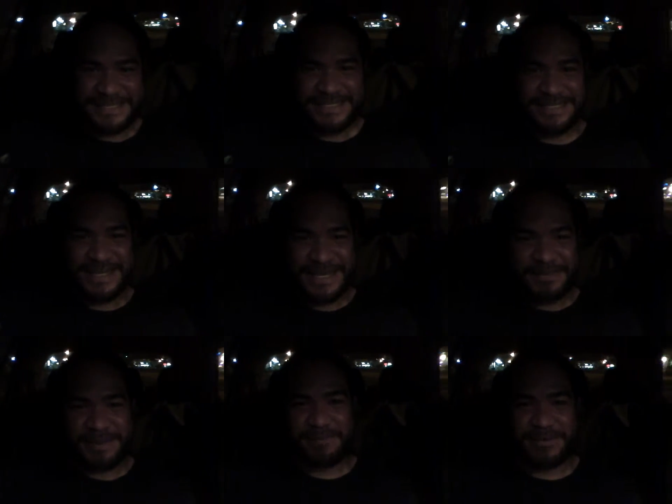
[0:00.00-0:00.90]
He's gonna give
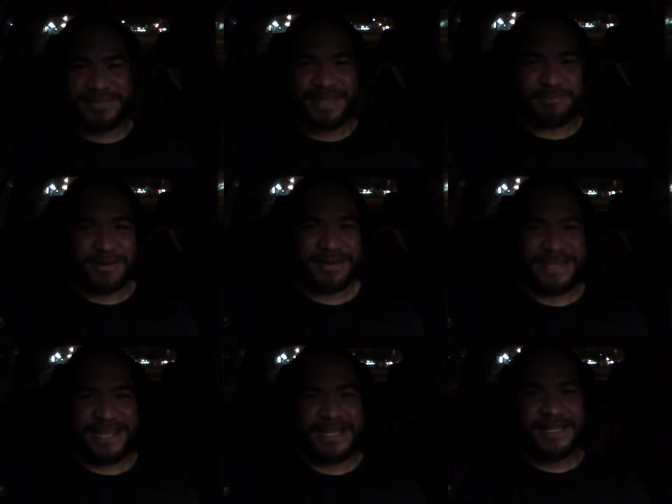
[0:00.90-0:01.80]
me a birthday
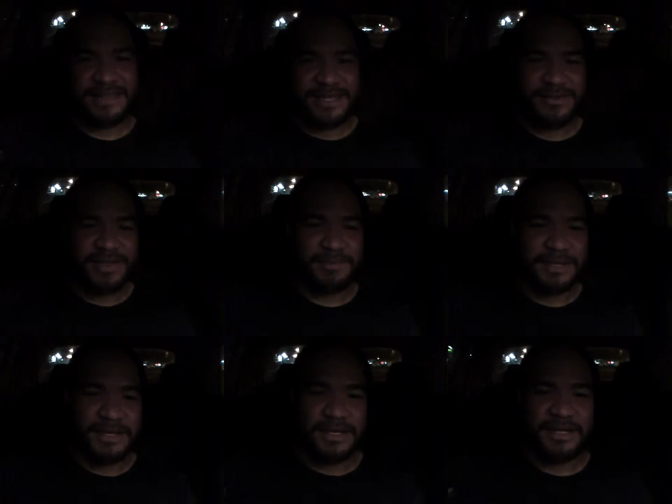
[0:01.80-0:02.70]
party. Thank you,
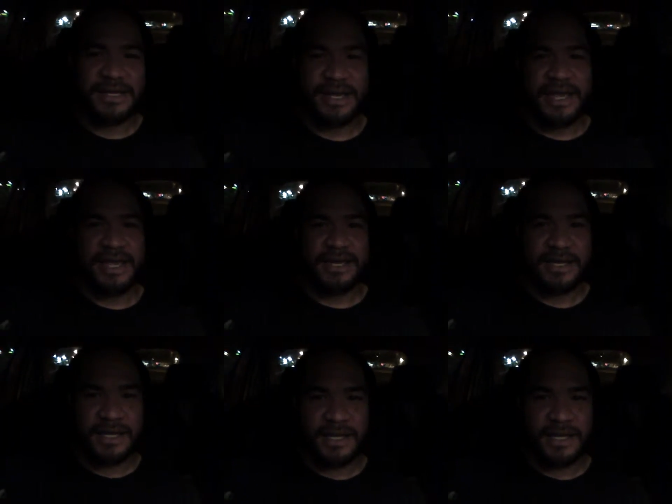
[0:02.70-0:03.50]
Emily. And